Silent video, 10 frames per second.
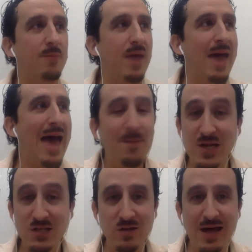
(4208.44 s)
Happy
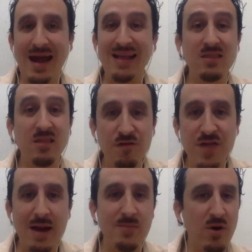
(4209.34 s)
to do that. I love
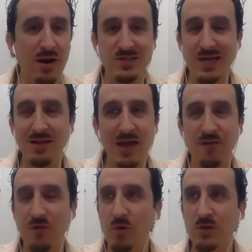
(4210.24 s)
that. I'm going out to LA
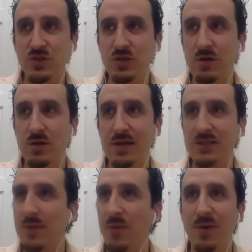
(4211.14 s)
for one soon in the next
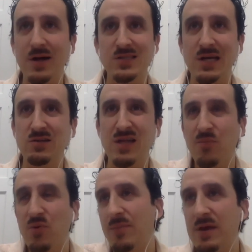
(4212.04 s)
couple of months. I do that
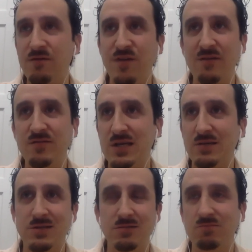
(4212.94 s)
probably 5,
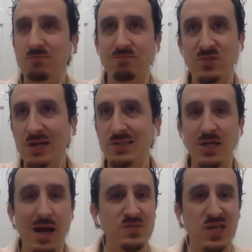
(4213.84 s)
6 to a dozen
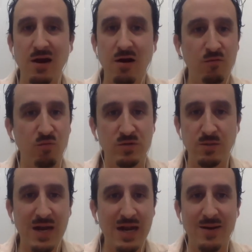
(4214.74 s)
times a year,
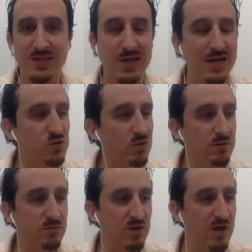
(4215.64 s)
depending on my
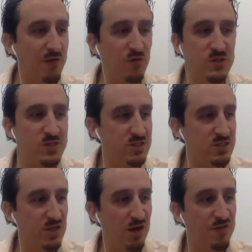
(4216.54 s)
schedule with conferences and
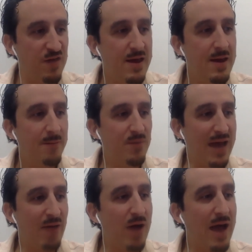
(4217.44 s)
stuff. But
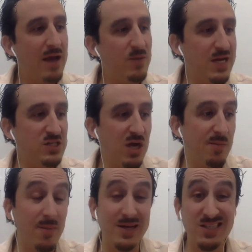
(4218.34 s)
I could potentially come
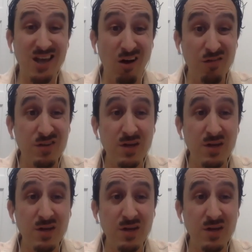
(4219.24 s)
out myself.